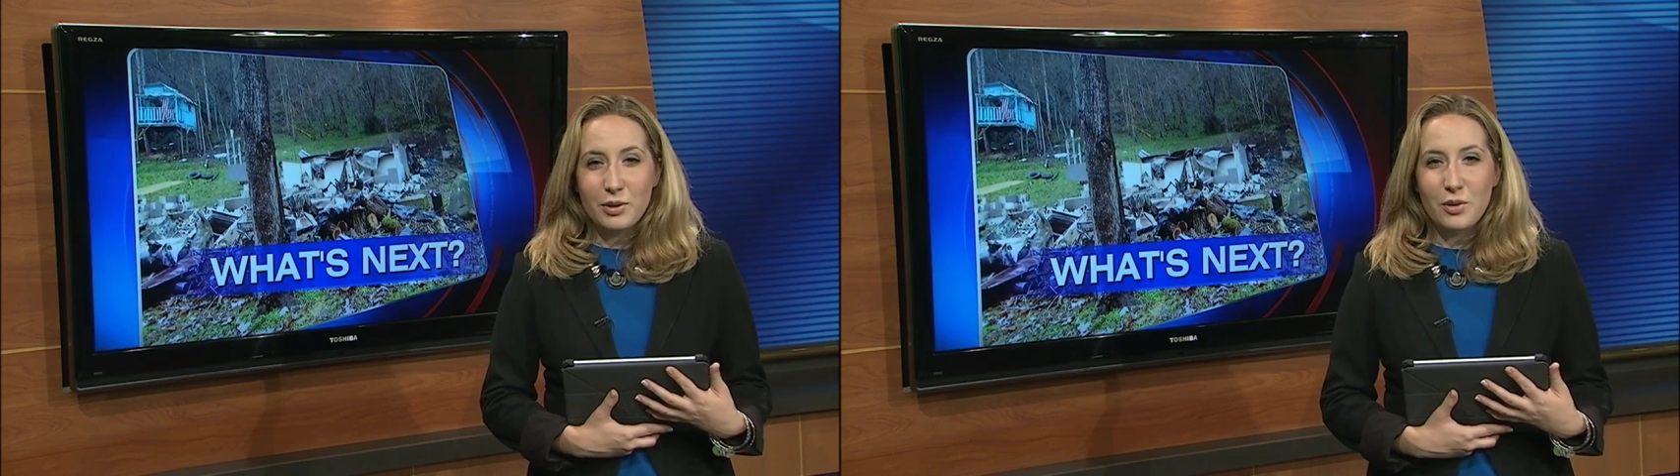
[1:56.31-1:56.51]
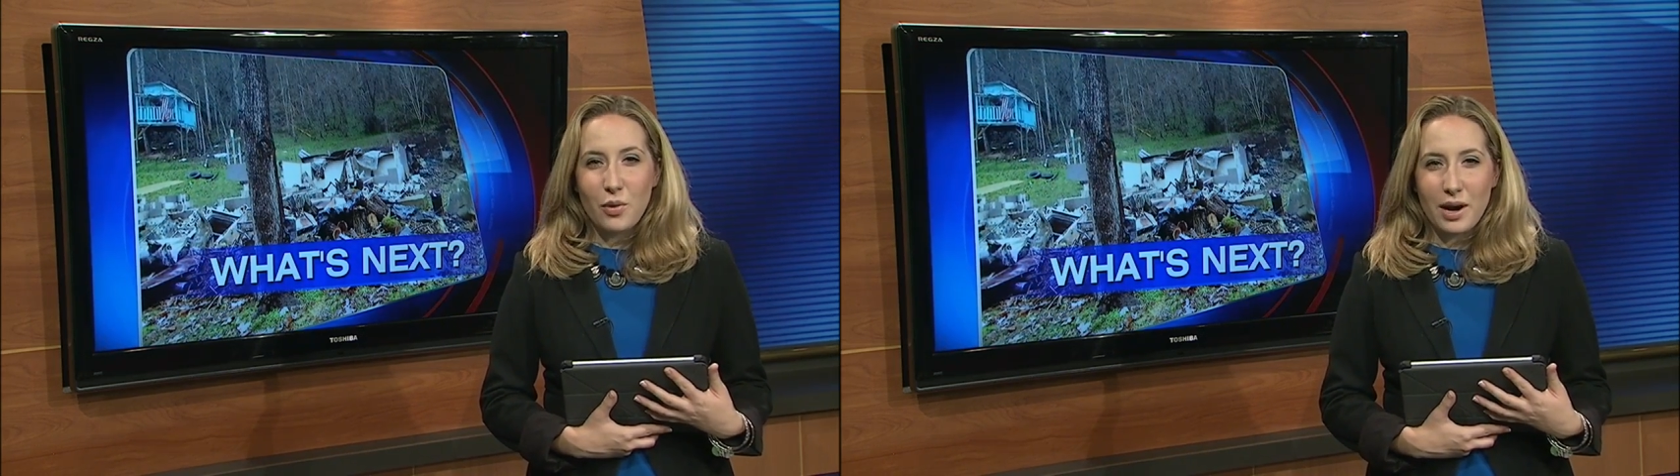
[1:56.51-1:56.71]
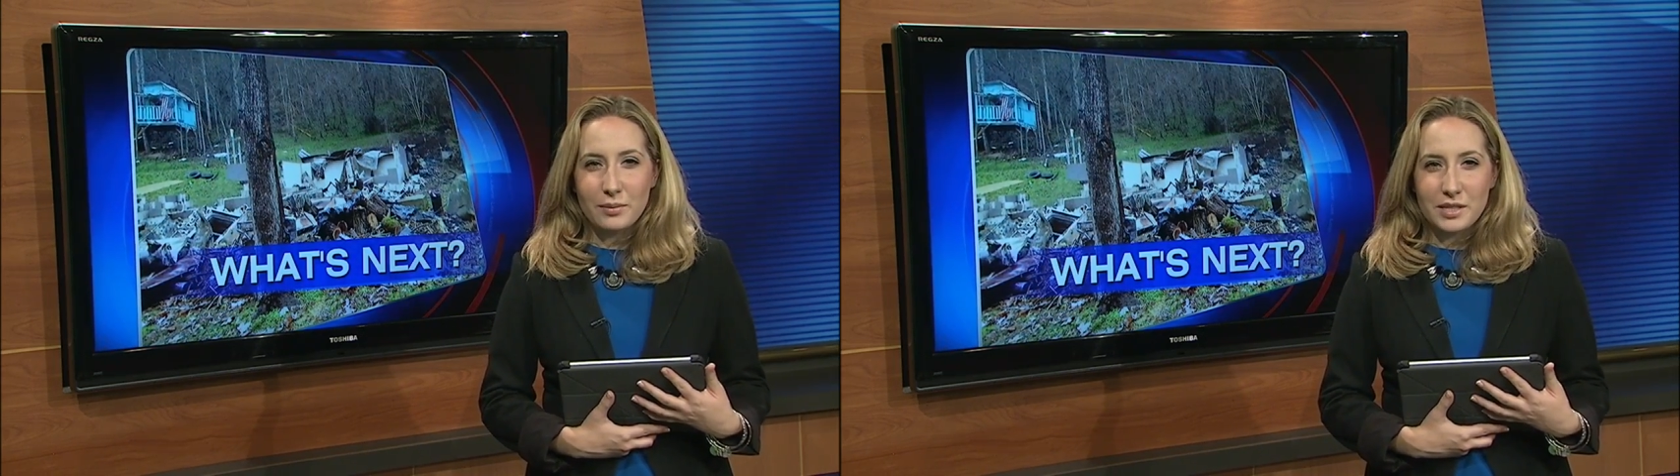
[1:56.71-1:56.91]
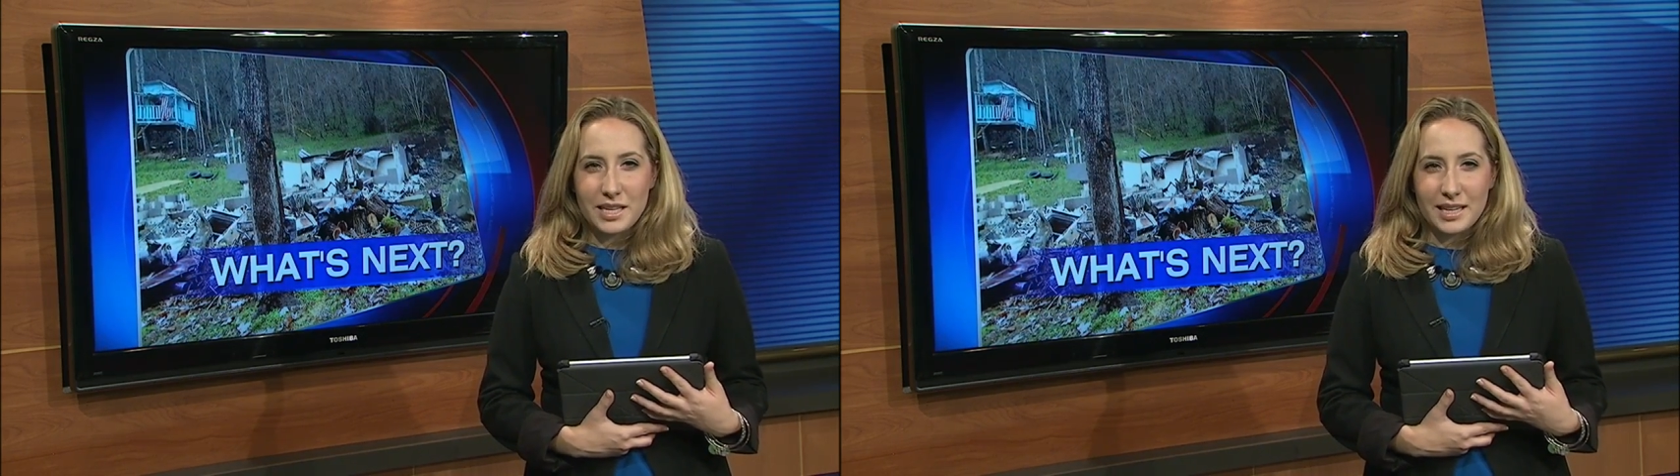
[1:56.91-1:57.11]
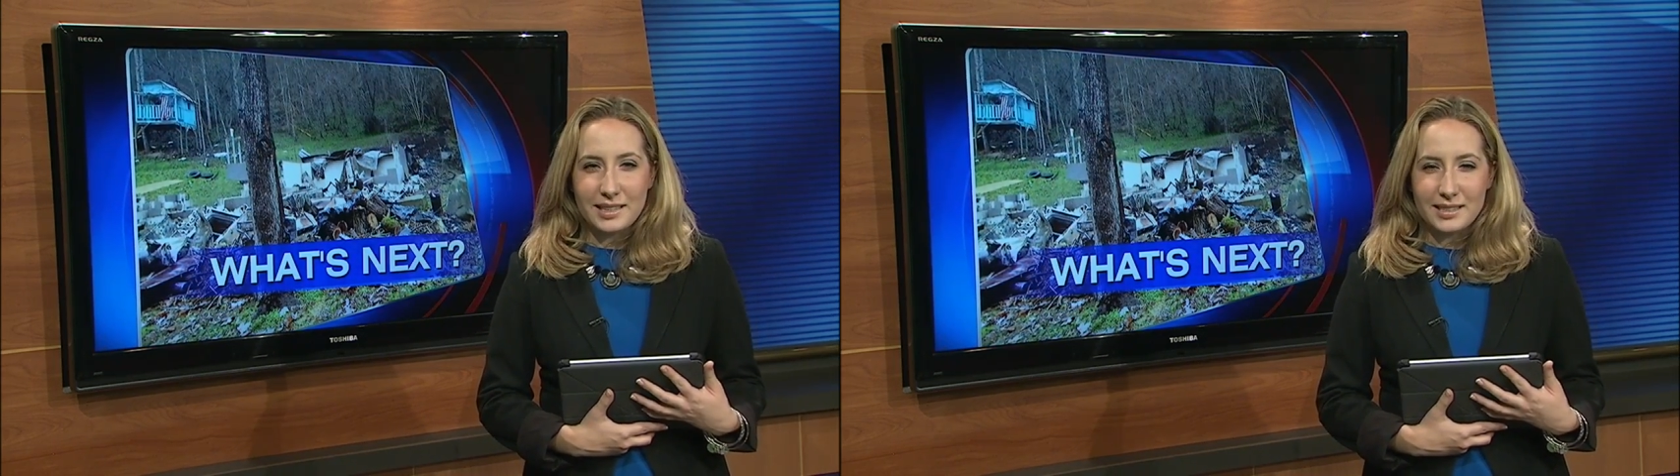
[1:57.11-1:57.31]

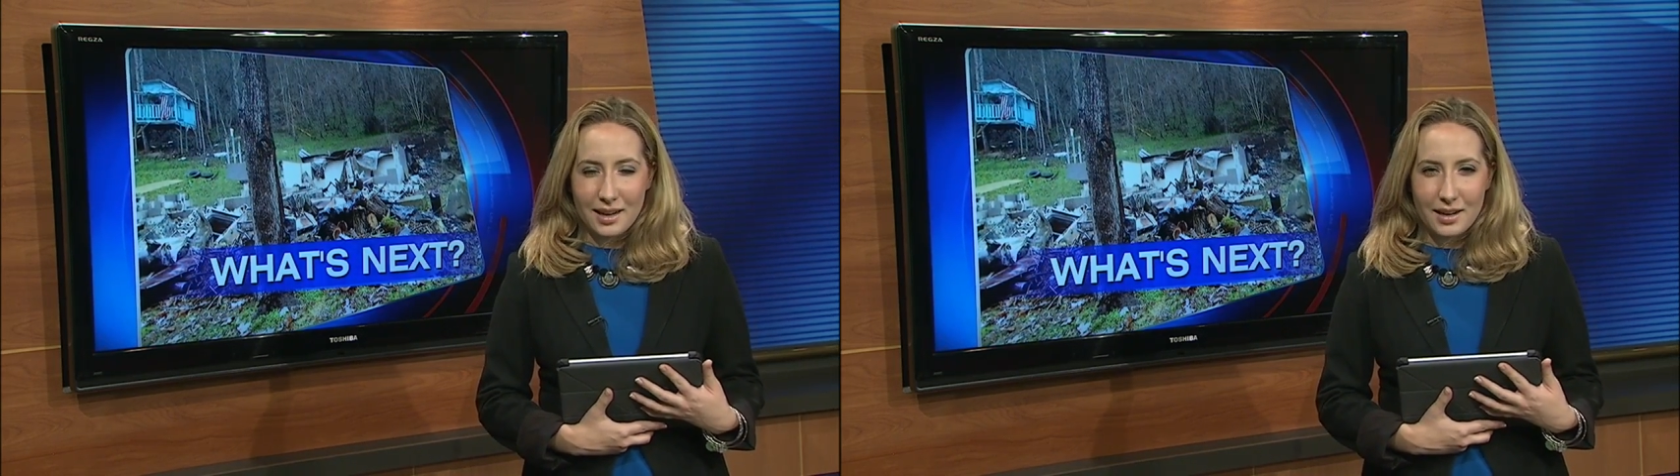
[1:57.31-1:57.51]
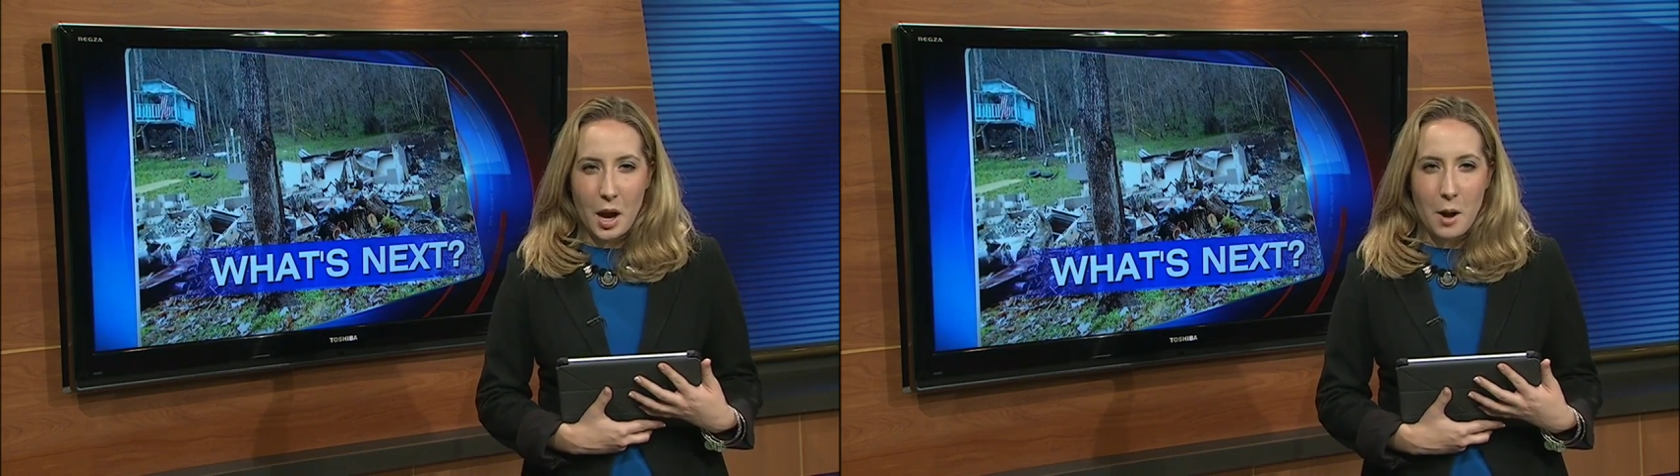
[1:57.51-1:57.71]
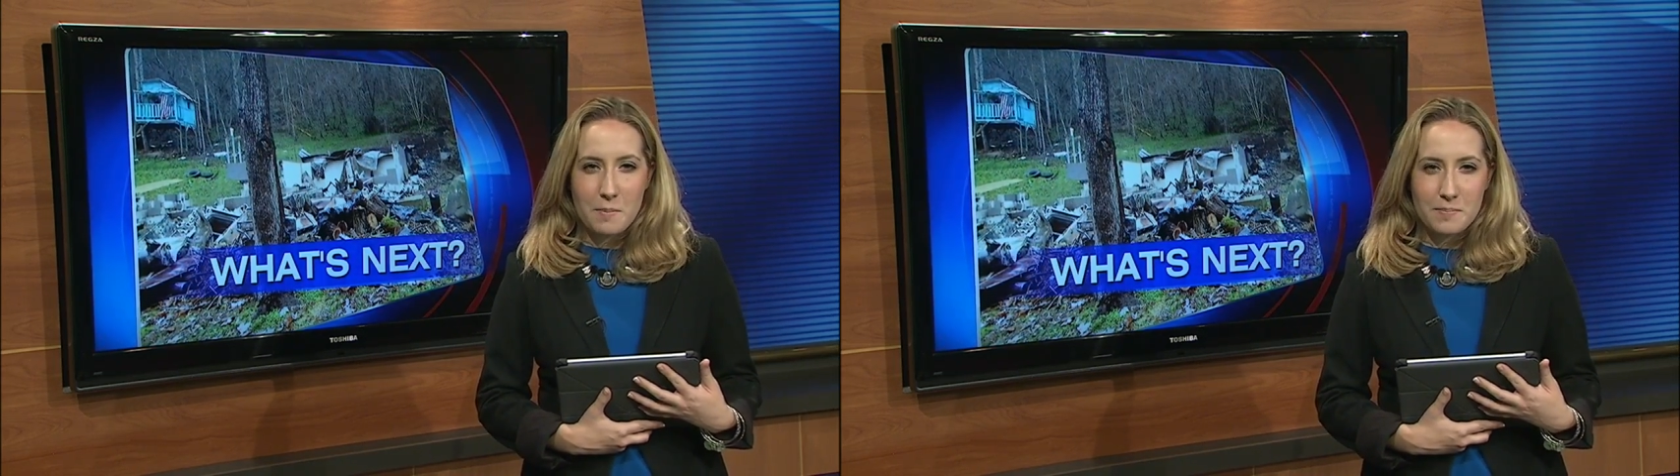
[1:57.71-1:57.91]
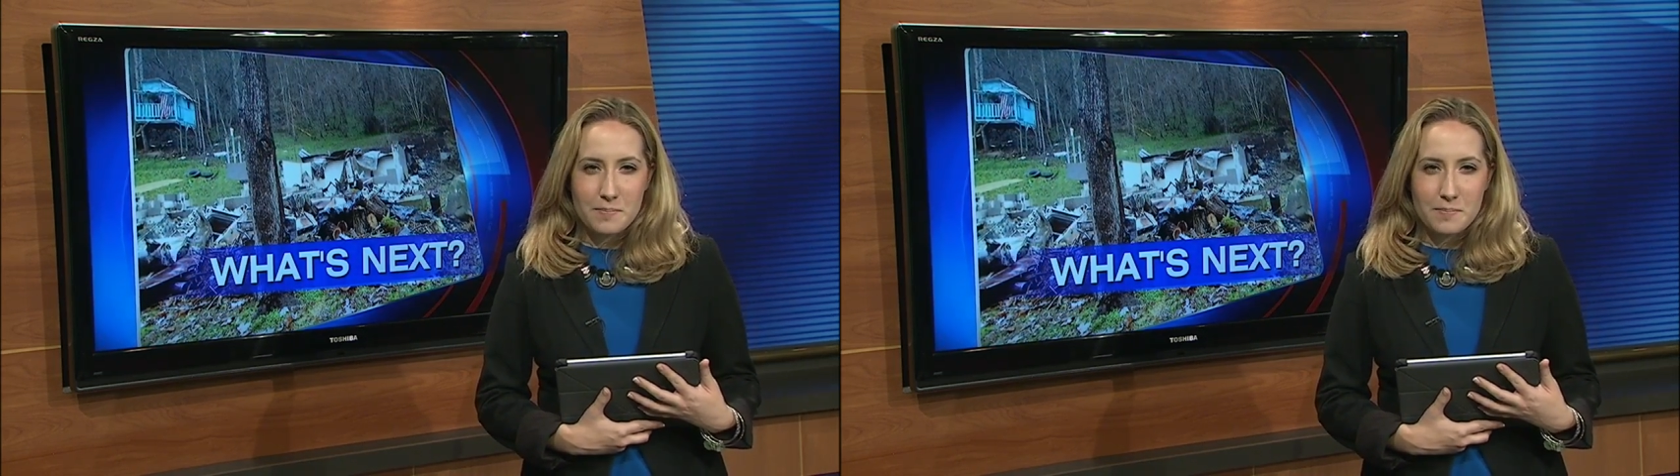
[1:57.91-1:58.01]
wymt.com.